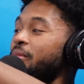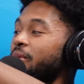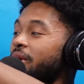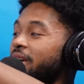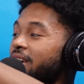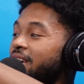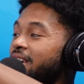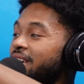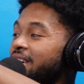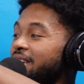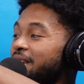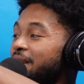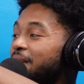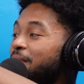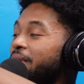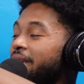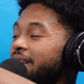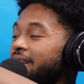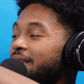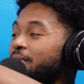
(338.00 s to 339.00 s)
bruh.
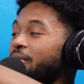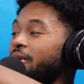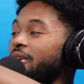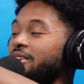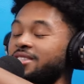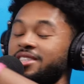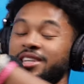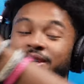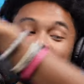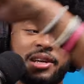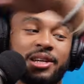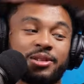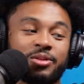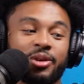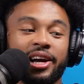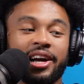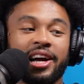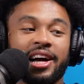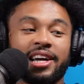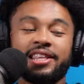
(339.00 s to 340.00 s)
Pickleball champs. That's
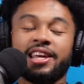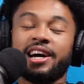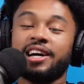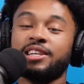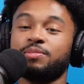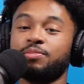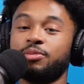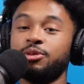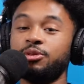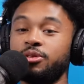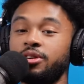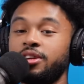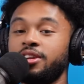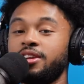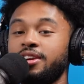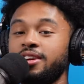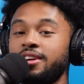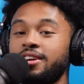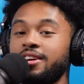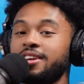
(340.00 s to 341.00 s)
where I got Das Boot.
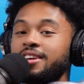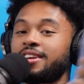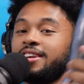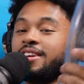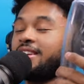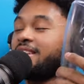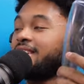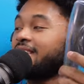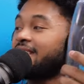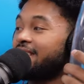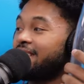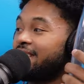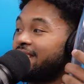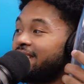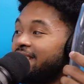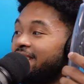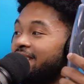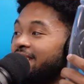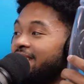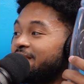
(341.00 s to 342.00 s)

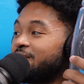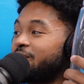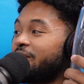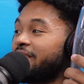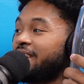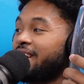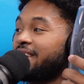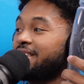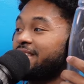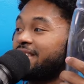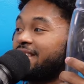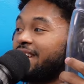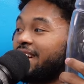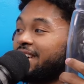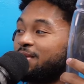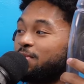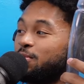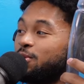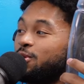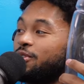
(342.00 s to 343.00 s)
That's where I got the
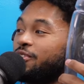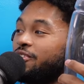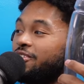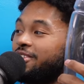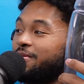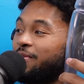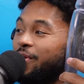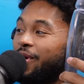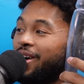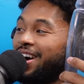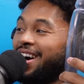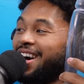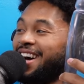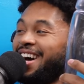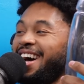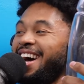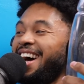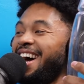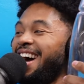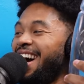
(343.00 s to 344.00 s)
Das Boot from,
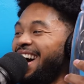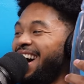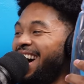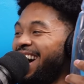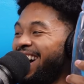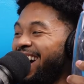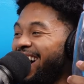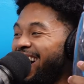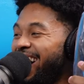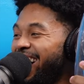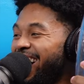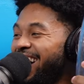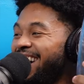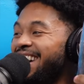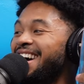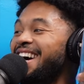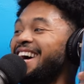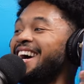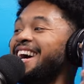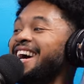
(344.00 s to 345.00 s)

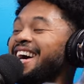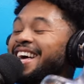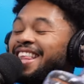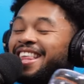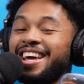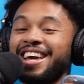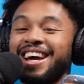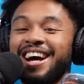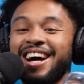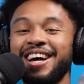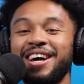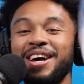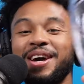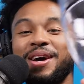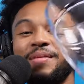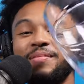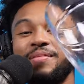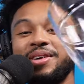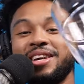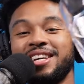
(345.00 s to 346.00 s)
bruh. They got...
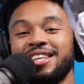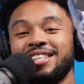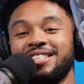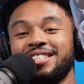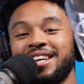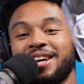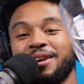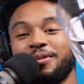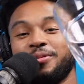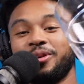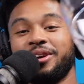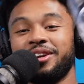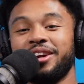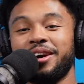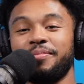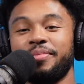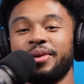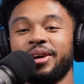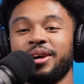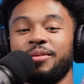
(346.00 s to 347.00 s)
Me and Jay won
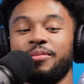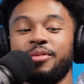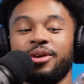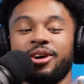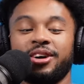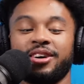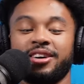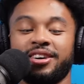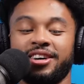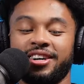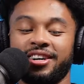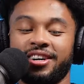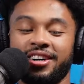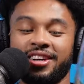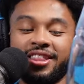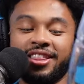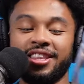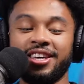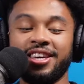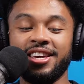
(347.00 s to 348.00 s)
our pickleball
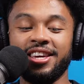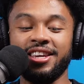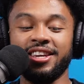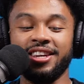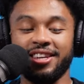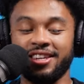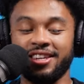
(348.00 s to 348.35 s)
uh, league